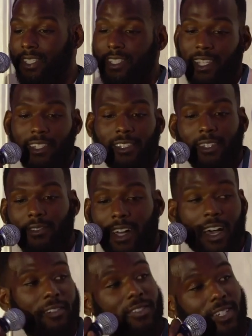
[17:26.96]
sense of
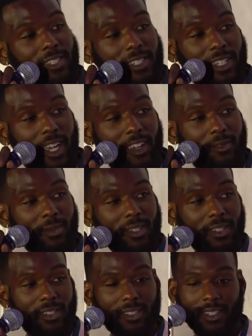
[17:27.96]
confidence it gave
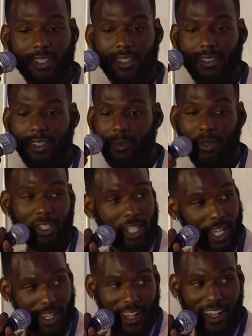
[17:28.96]
me to
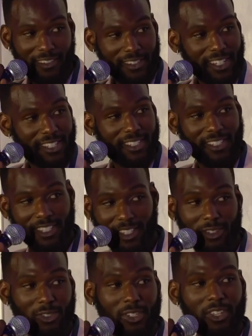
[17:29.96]
project confidence, and
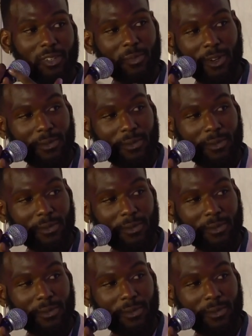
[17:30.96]
to use other